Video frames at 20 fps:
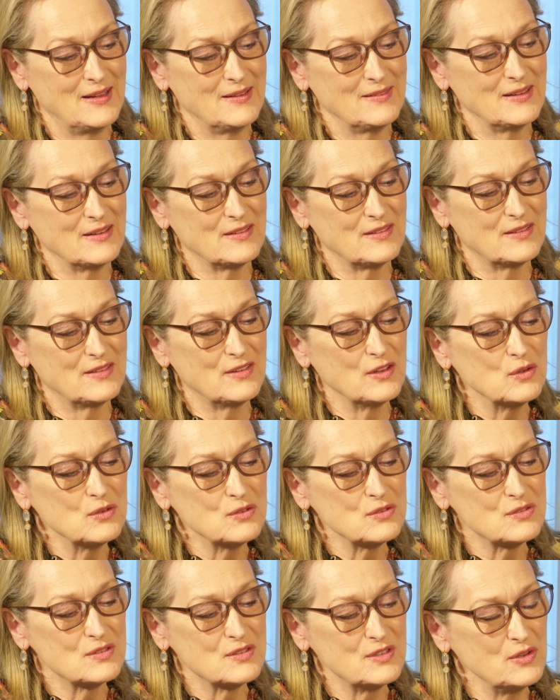that
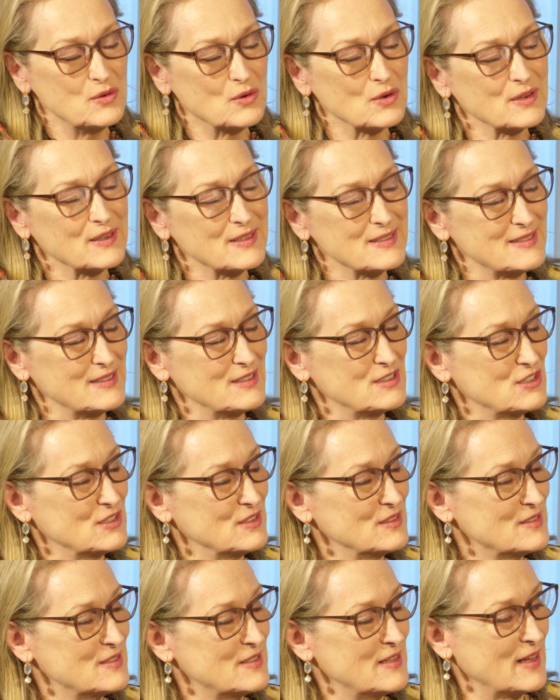those, the
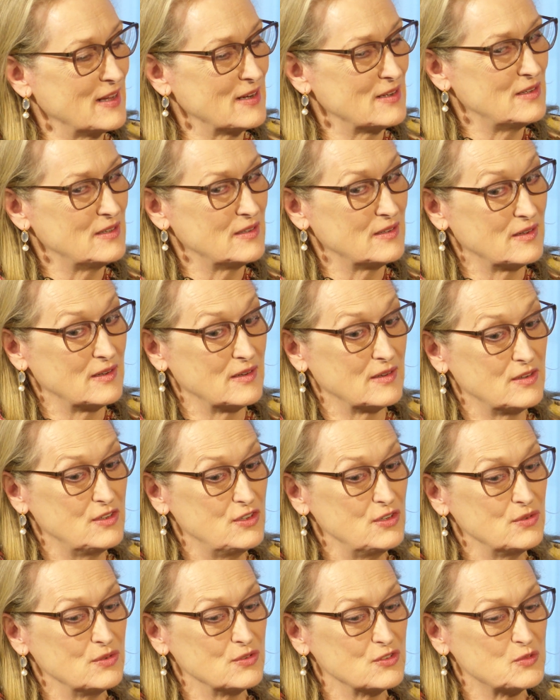organizations that uh,
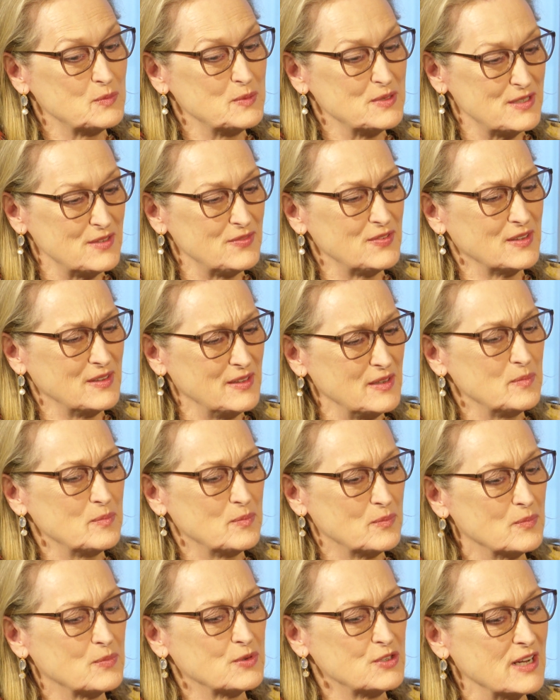do specifically
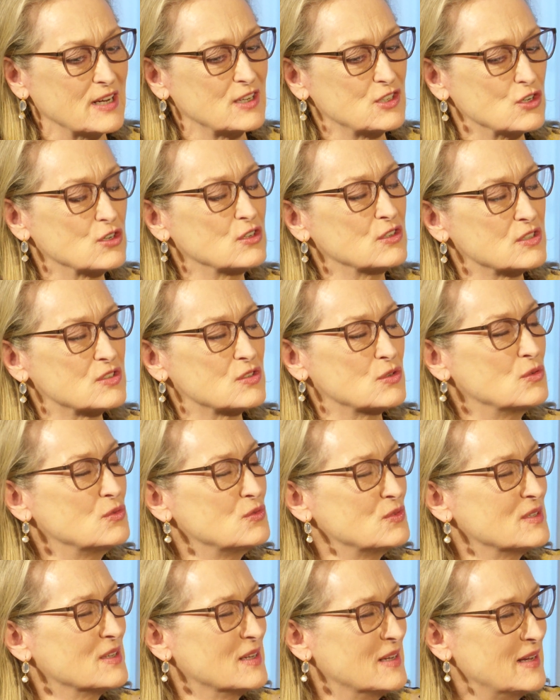protect journalists
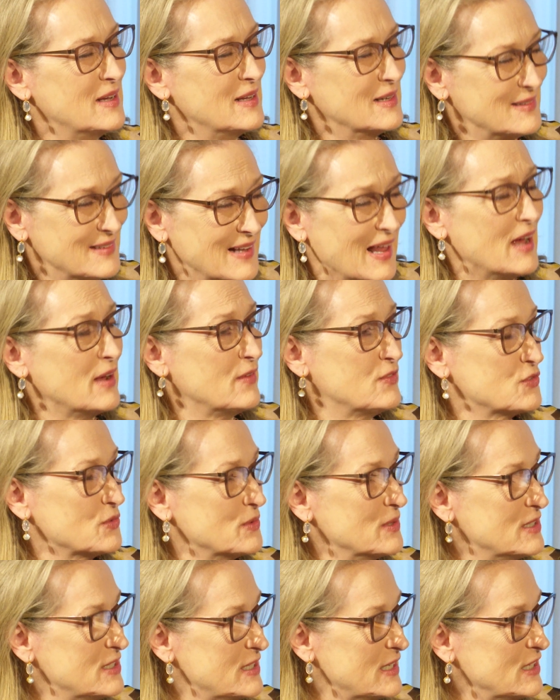whose lives are
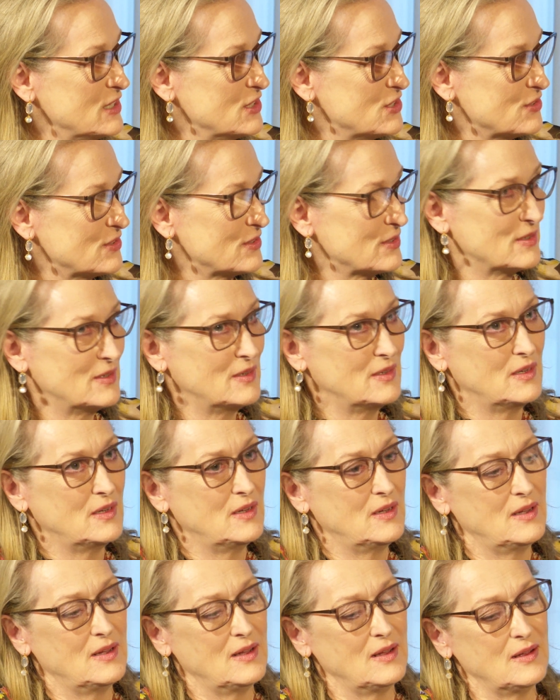in danger,
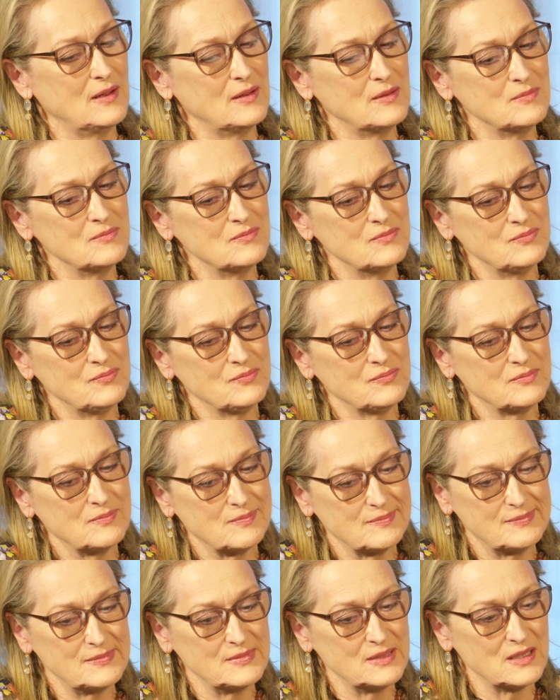um,
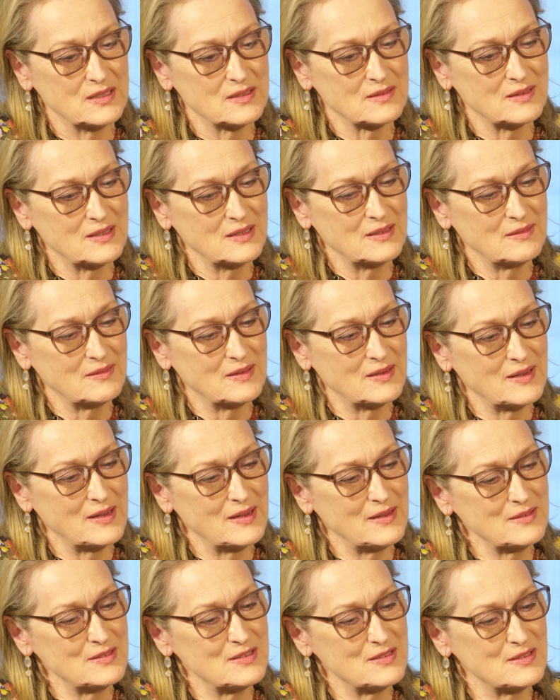
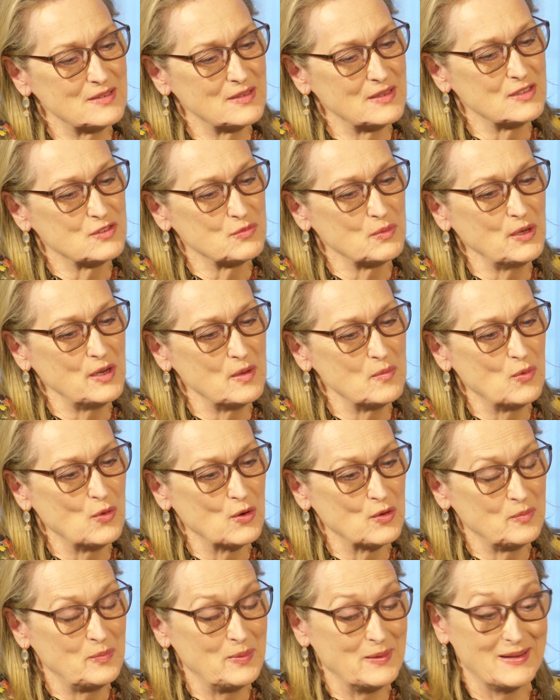is, is really
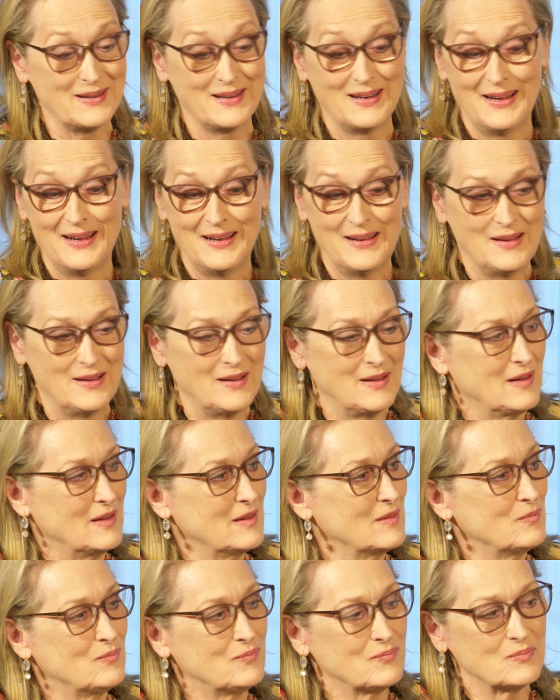important. But
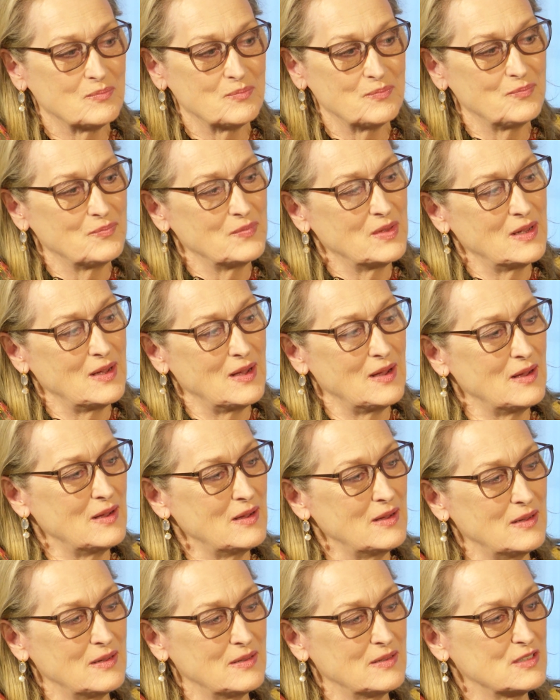
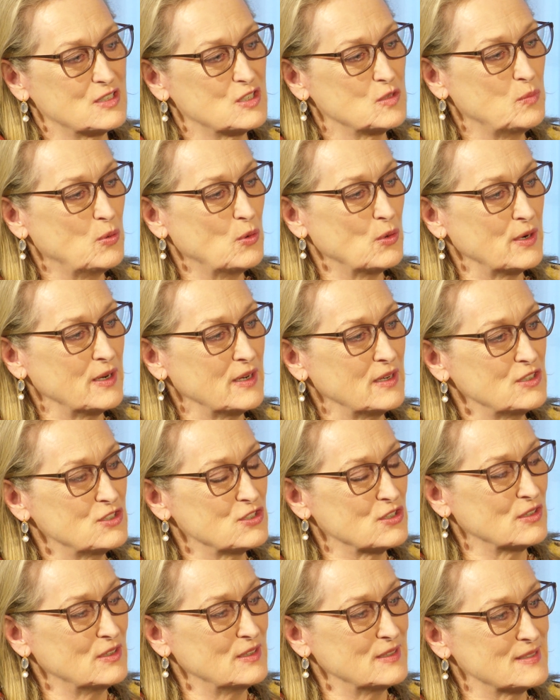uh, supporting
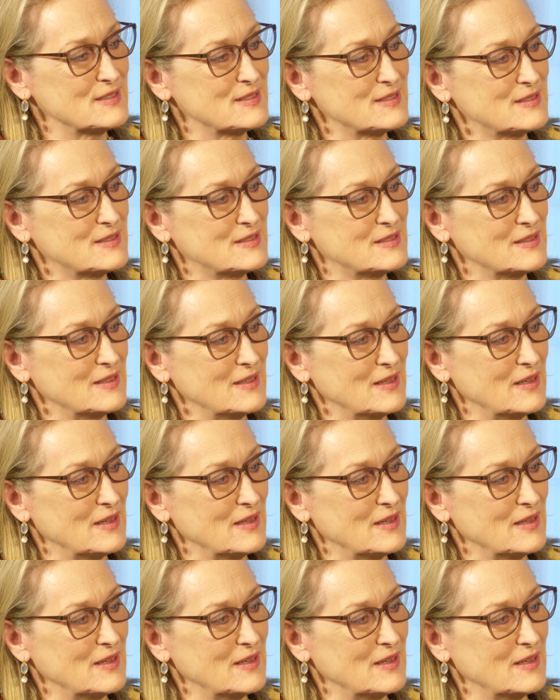journalists,